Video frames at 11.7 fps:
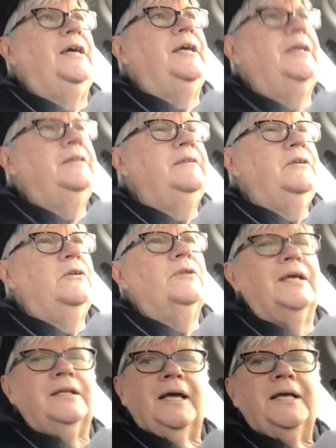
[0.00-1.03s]
I had, you know,
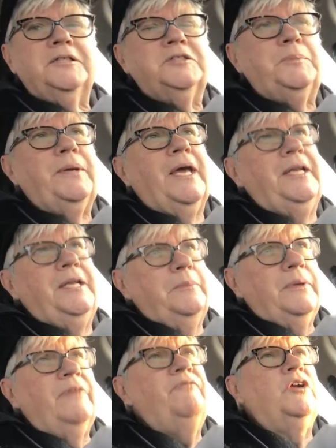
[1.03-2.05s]
like I had the spaghetti,
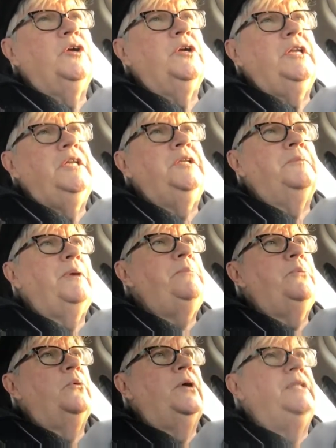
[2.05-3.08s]
but I figured it into my
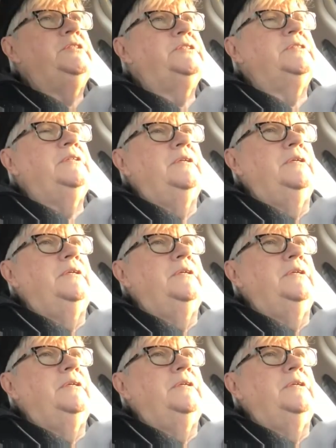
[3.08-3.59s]
points.